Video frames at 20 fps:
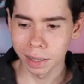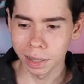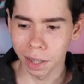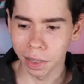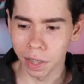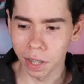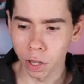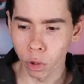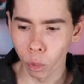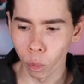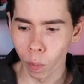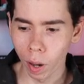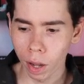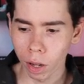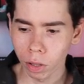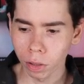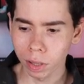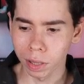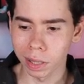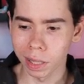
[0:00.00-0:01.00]
is the
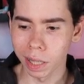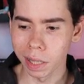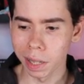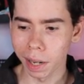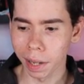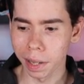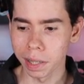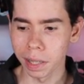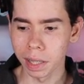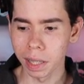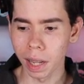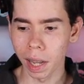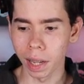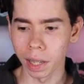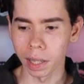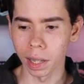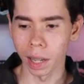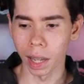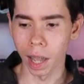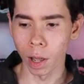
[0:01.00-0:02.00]
Well
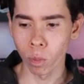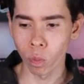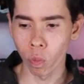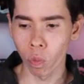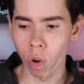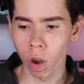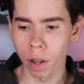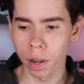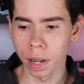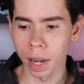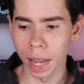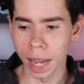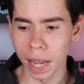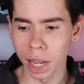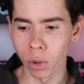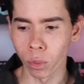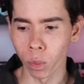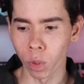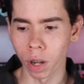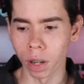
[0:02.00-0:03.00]
D98
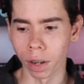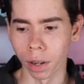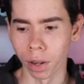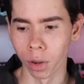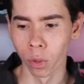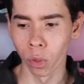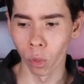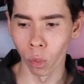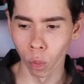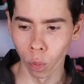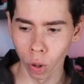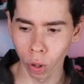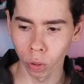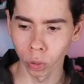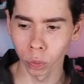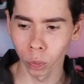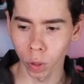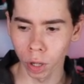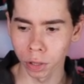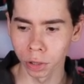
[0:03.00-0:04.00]
M1A1
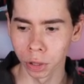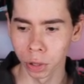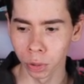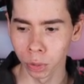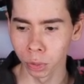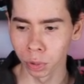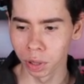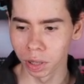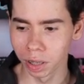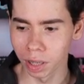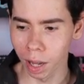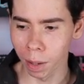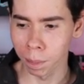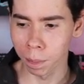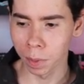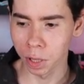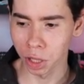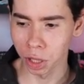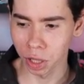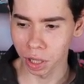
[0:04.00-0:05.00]
World War II
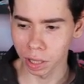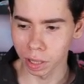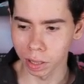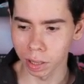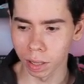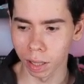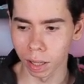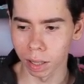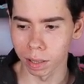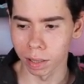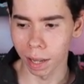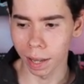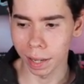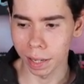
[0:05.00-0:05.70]
Submachine Gun